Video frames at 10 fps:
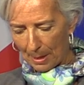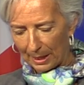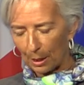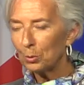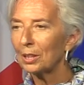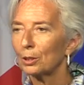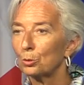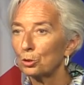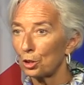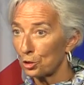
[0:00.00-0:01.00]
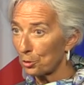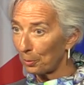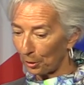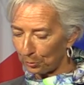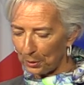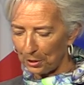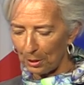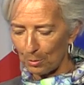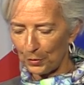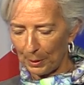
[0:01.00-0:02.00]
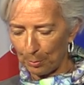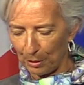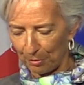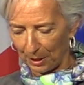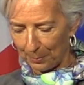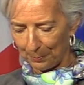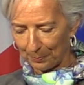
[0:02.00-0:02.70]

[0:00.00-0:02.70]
and I would like to touch upon three themes very briefly.